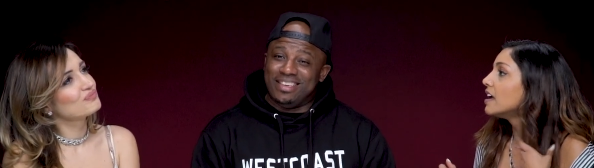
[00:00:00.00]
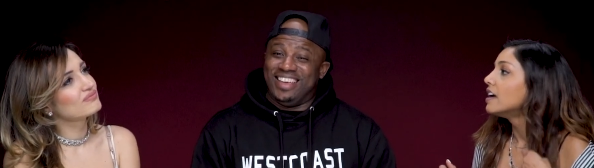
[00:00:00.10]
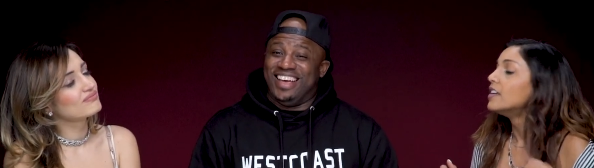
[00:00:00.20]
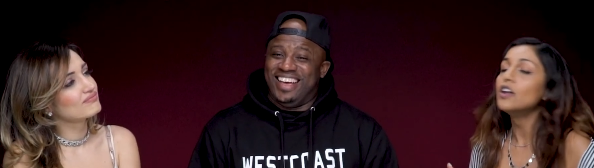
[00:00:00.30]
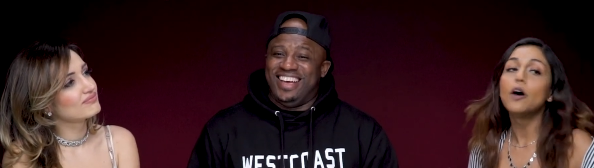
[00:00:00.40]
Speaker 1: no,
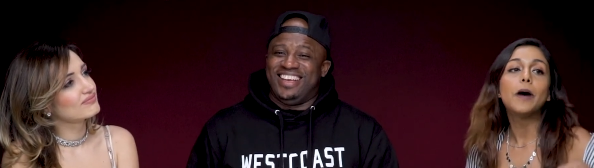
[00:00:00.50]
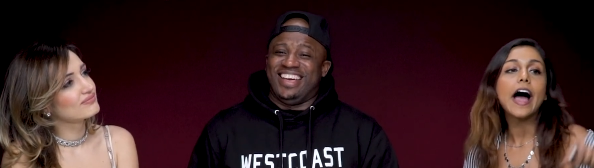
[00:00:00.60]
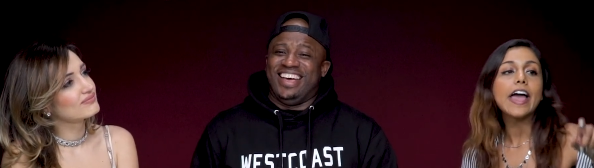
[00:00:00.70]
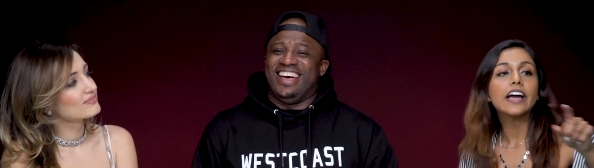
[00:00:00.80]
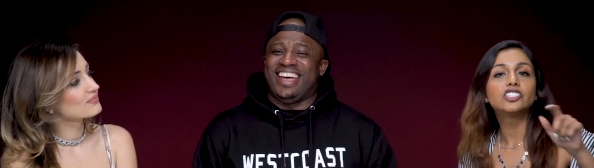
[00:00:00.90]
but
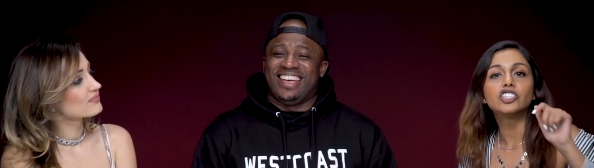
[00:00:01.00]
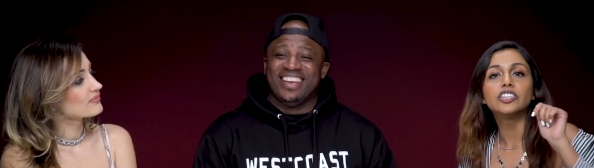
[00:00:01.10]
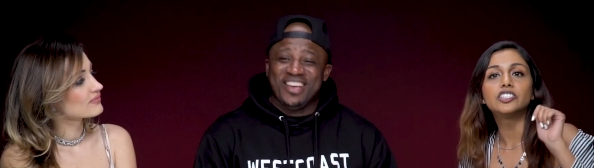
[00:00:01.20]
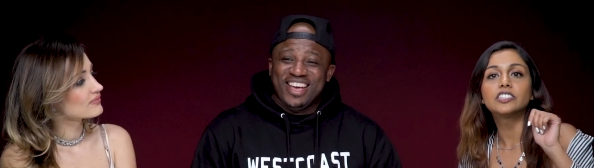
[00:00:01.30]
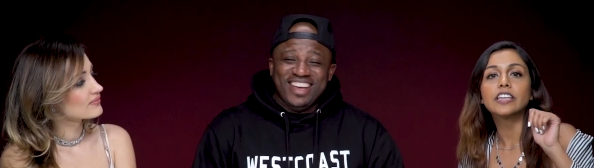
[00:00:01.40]
I
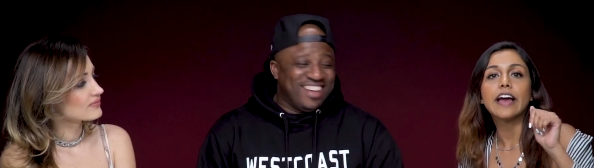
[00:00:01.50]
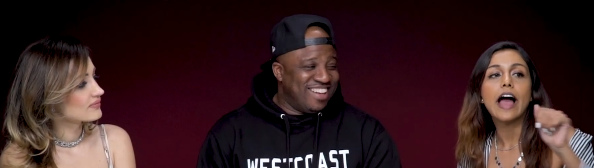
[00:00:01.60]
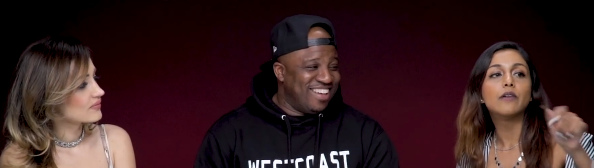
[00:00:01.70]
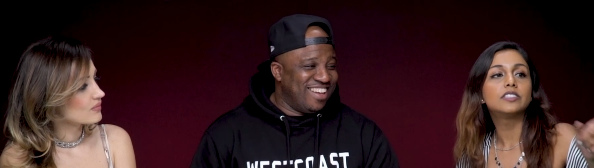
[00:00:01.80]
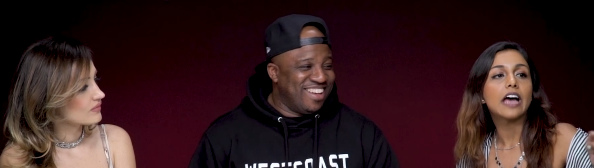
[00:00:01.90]
actually just like I was